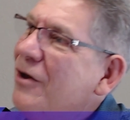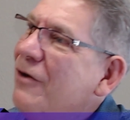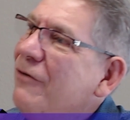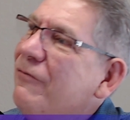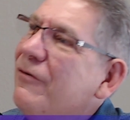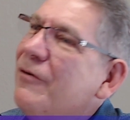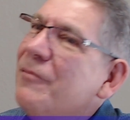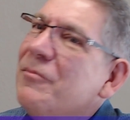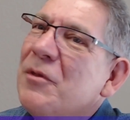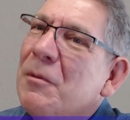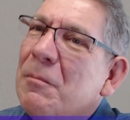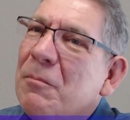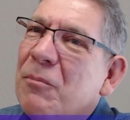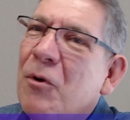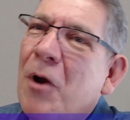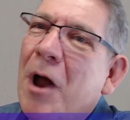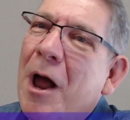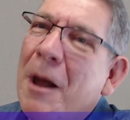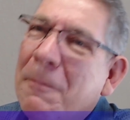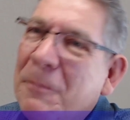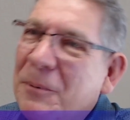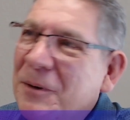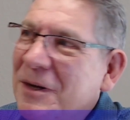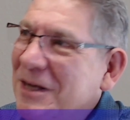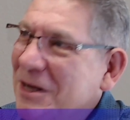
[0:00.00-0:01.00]
From the
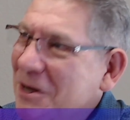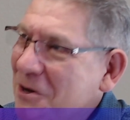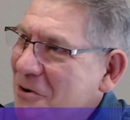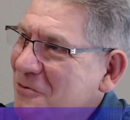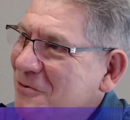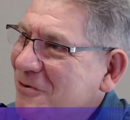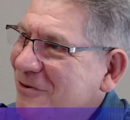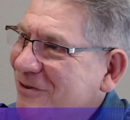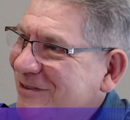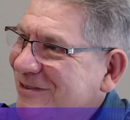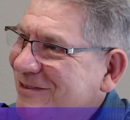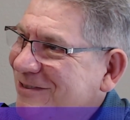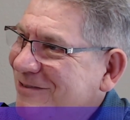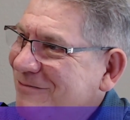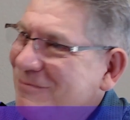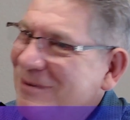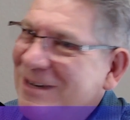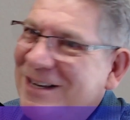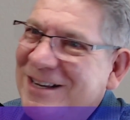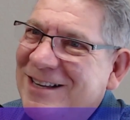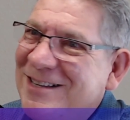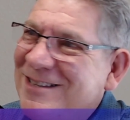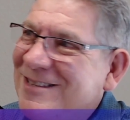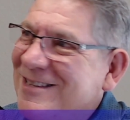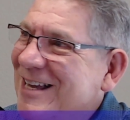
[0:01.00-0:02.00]
property owners,
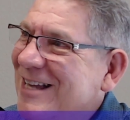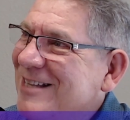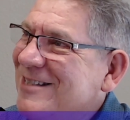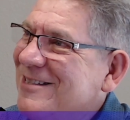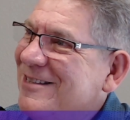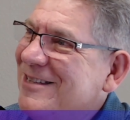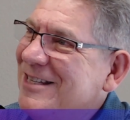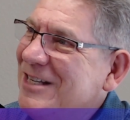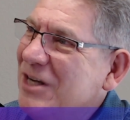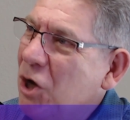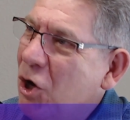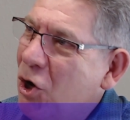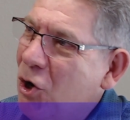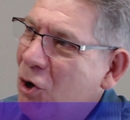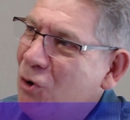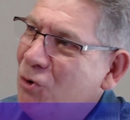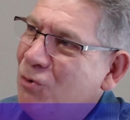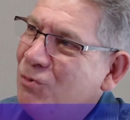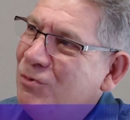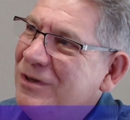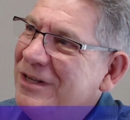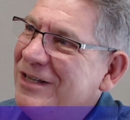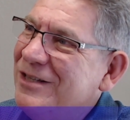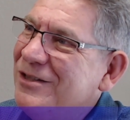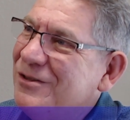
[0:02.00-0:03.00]
because that's the
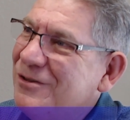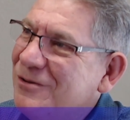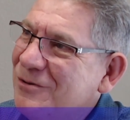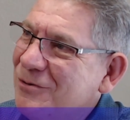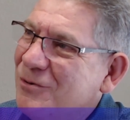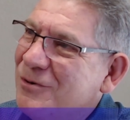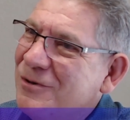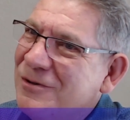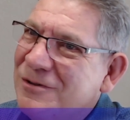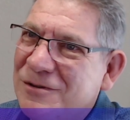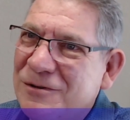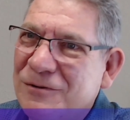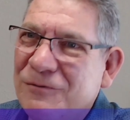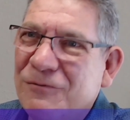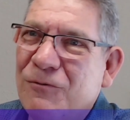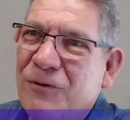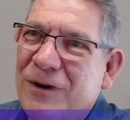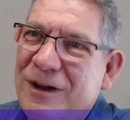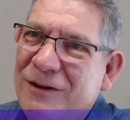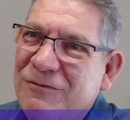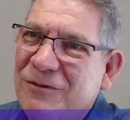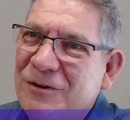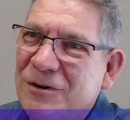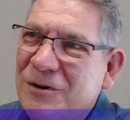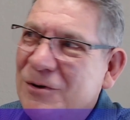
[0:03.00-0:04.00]
only source of
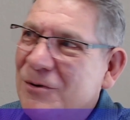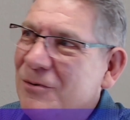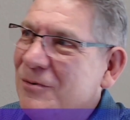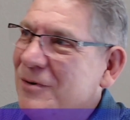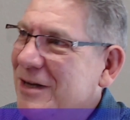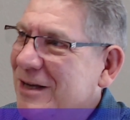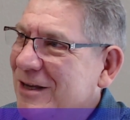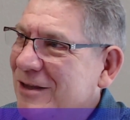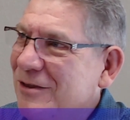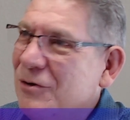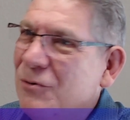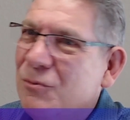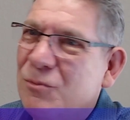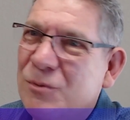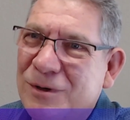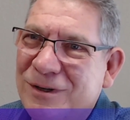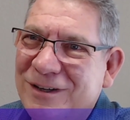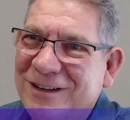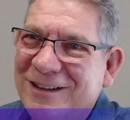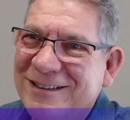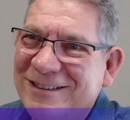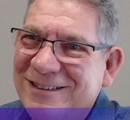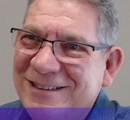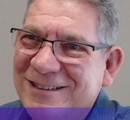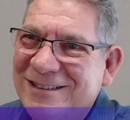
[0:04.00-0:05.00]
revenue in the Woodlands.